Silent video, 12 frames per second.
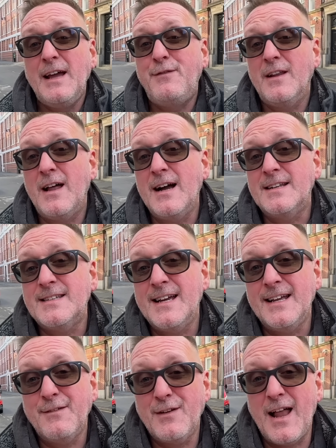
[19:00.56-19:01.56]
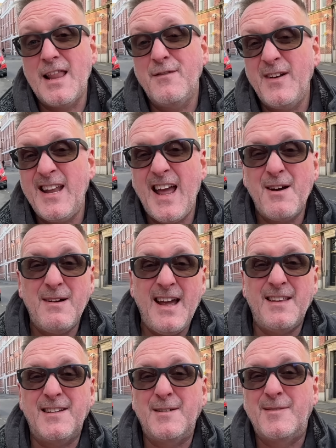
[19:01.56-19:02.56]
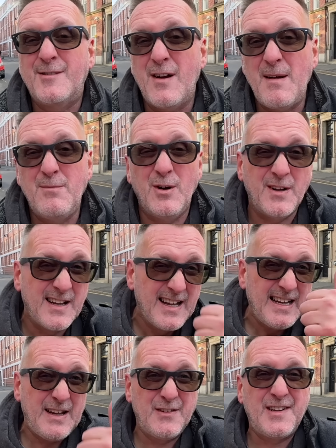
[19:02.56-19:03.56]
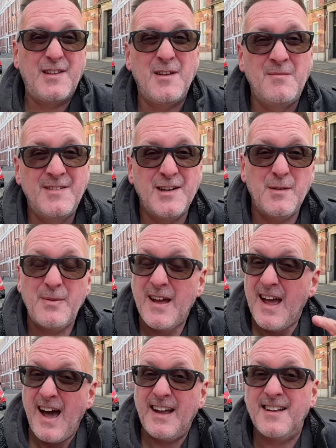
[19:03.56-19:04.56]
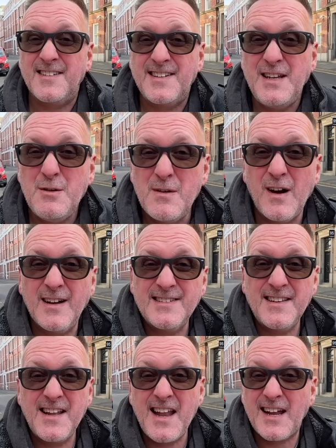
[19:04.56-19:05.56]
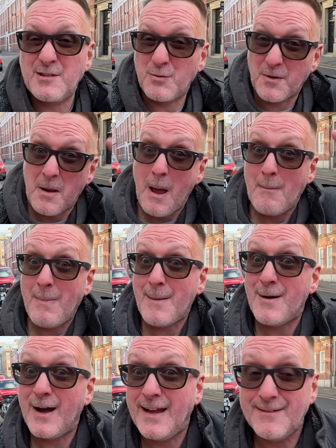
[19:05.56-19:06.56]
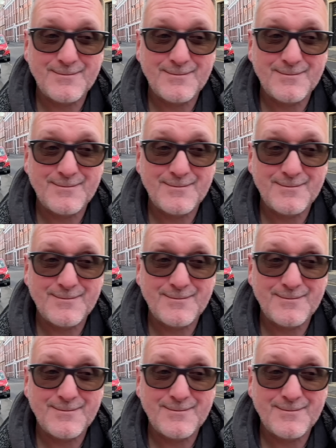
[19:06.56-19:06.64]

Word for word: if you liked it, if you liked the video, hit the subscribe button, give us a thumbs up, and I'll see you guys in the next one. Bye bye.